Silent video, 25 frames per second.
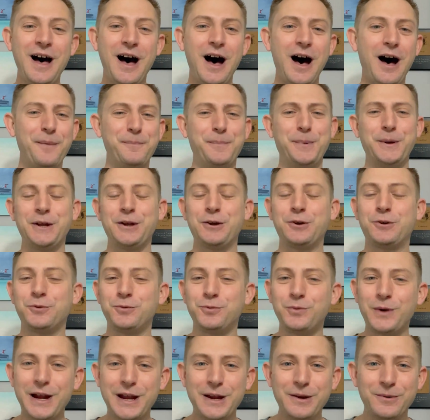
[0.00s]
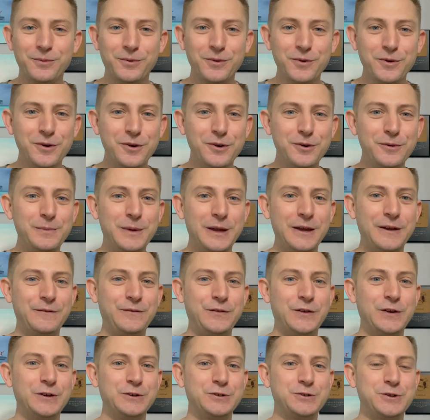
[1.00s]
But a great room
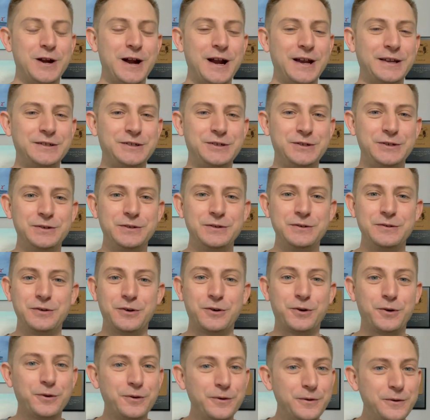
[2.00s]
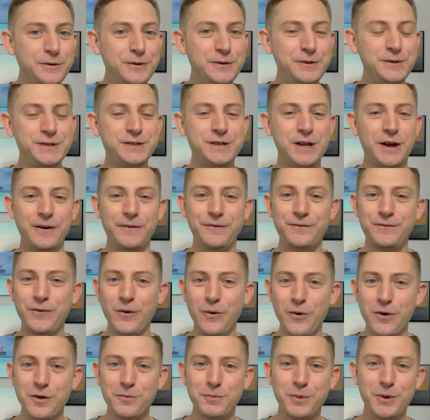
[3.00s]
if you're trying to cruise
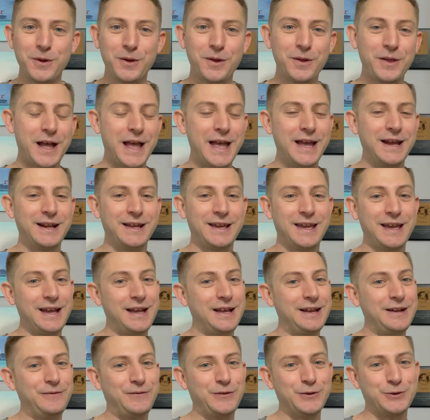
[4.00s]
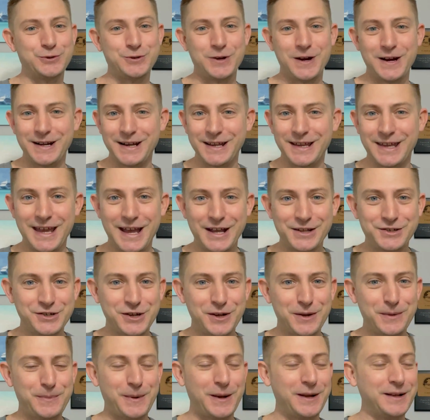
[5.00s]
affordable, and again, if you're trying to catch
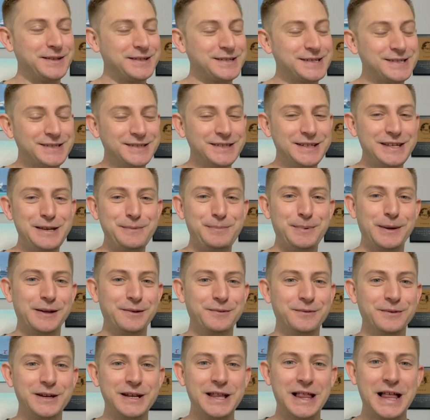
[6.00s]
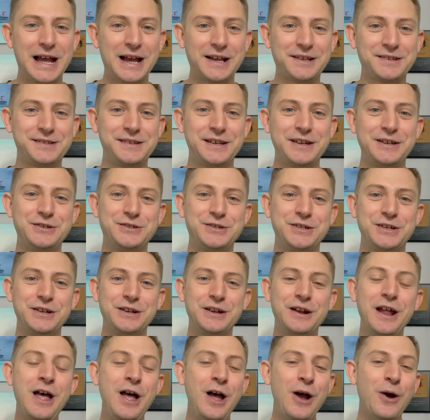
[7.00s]
up on sleep and
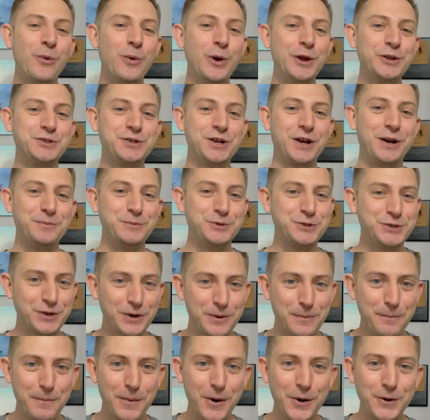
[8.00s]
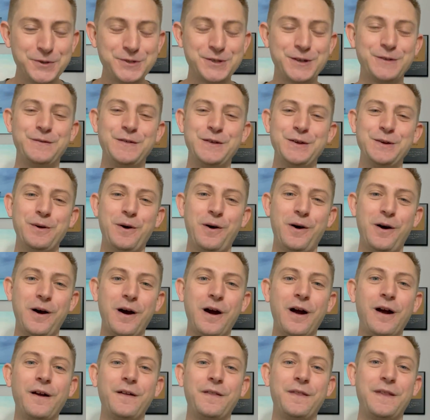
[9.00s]
relaxation, which I'm sure most of you
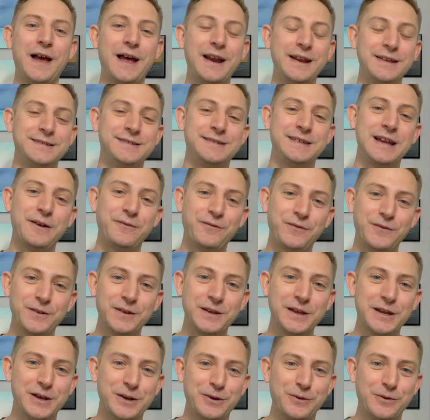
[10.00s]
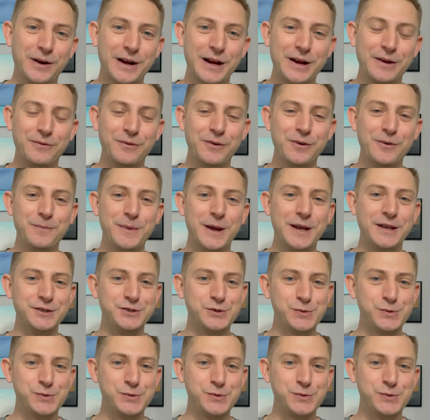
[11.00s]
are, that is definitely a great room as